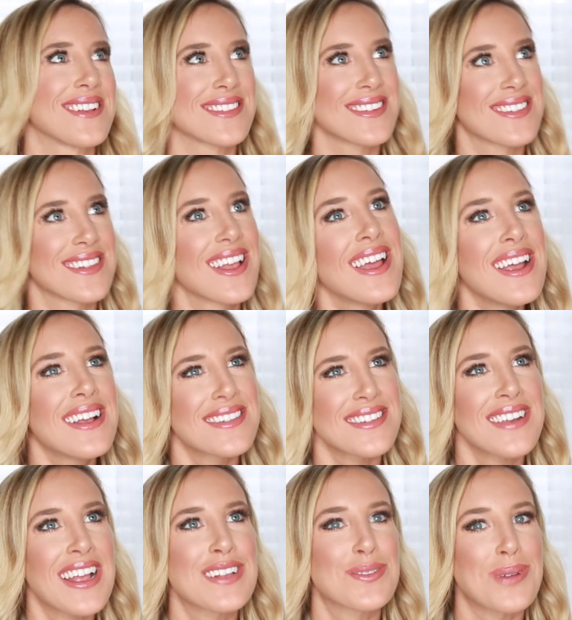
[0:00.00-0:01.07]
that's a, it's a
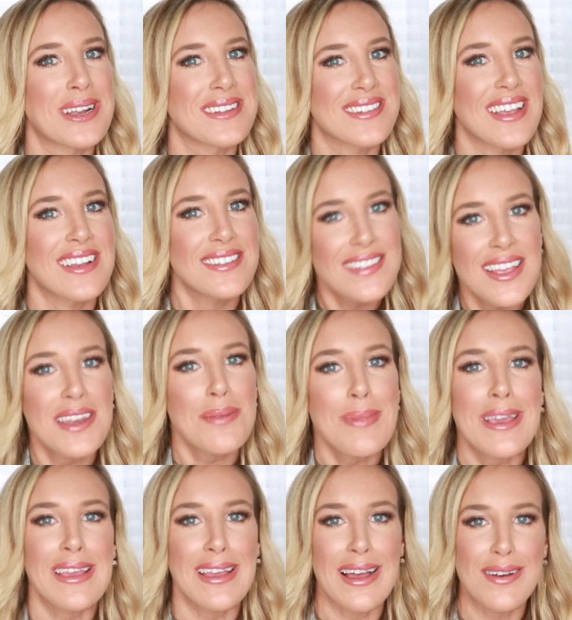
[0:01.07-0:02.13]
nice way to say it. It's getting
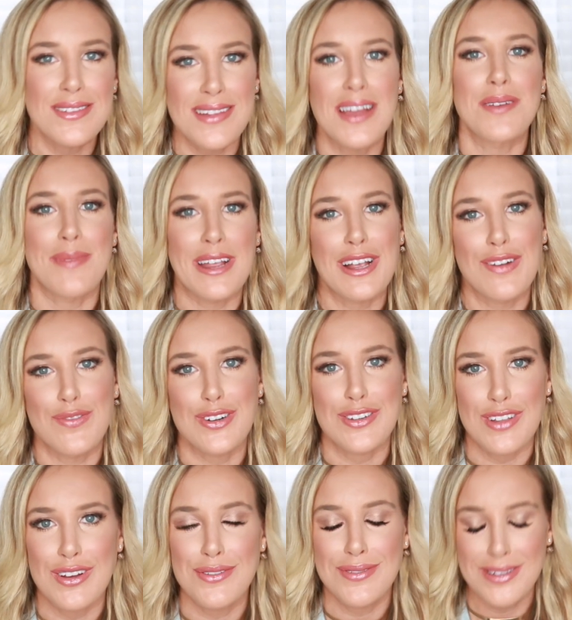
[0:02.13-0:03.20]
me outside of my comfort
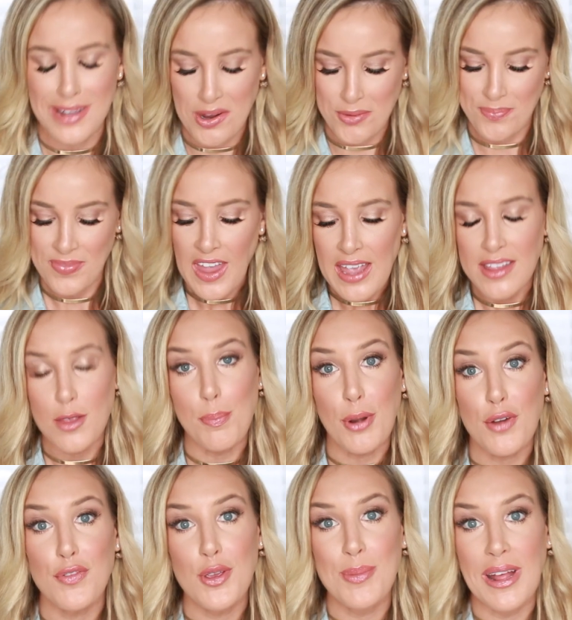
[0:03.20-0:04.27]
zone. So the
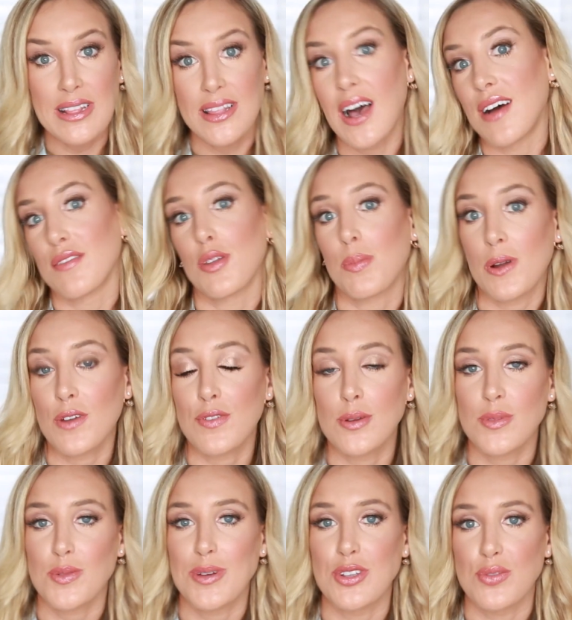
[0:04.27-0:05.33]
perfume I love. The
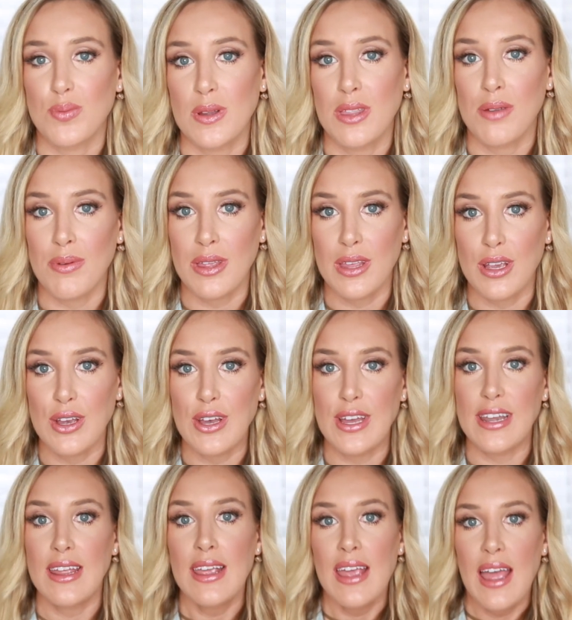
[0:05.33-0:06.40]
perfume smells really, really good.